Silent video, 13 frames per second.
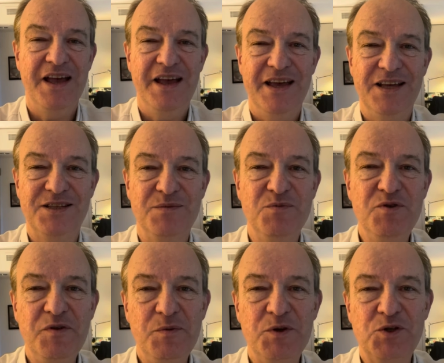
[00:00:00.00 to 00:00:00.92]
It's a
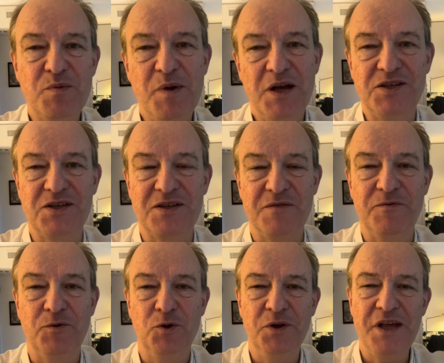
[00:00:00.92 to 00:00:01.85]
movie which reminds us that
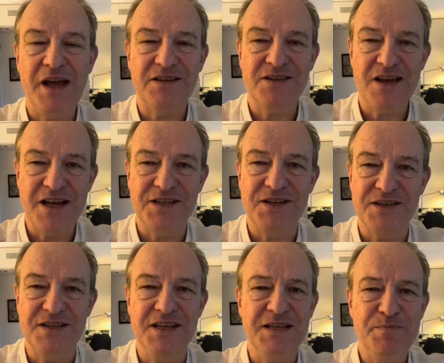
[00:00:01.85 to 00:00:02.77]
for all the anxieties,
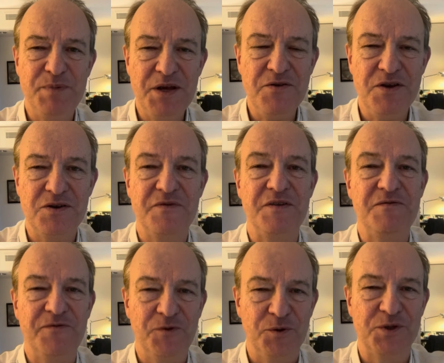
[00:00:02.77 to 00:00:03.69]
this period of
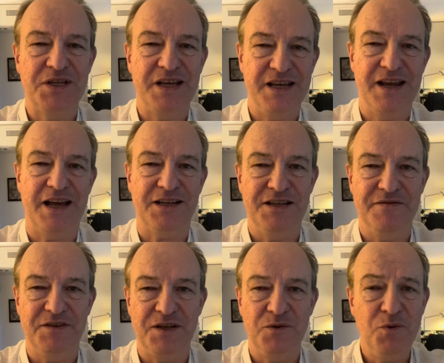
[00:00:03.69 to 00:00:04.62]
enforced
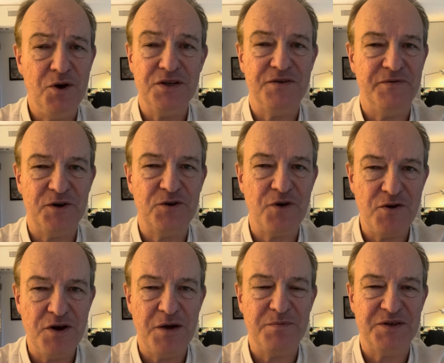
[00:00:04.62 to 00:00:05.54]
inactivity was, for
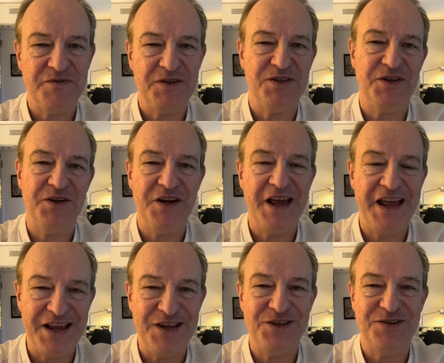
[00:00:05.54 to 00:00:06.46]
grown-ups of a certain
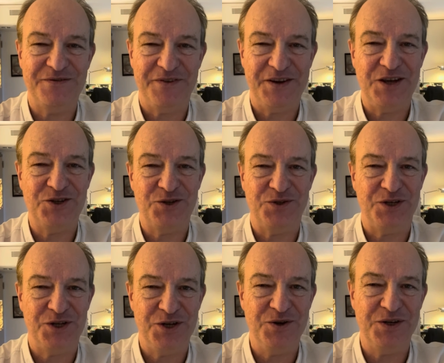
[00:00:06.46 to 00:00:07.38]
age and financial
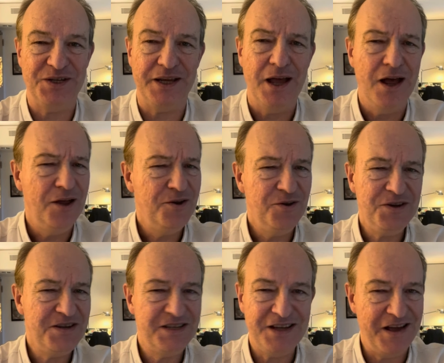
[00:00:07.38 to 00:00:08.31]
security, not
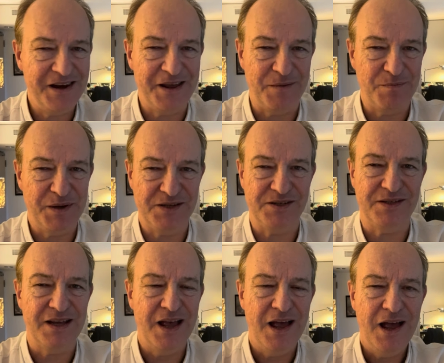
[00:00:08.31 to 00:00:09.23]
entirely unpleasant.
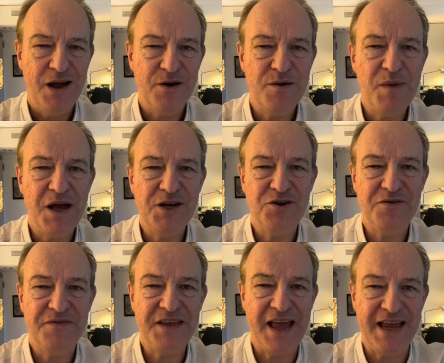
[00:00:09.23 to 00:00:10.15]
A reminder
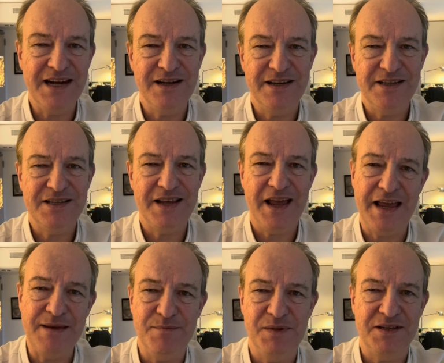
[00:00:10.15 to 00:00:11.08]
of the endless,
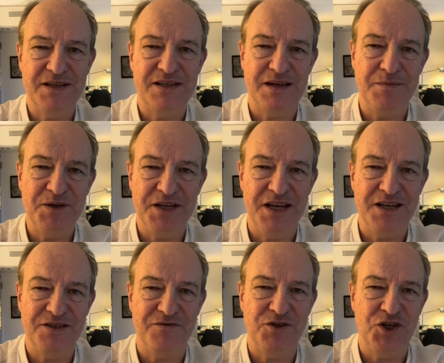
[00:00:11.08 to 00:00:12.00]
aimless summer
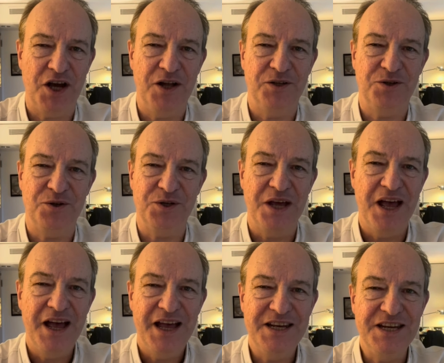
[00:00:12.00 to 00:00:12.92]
days of childhood, an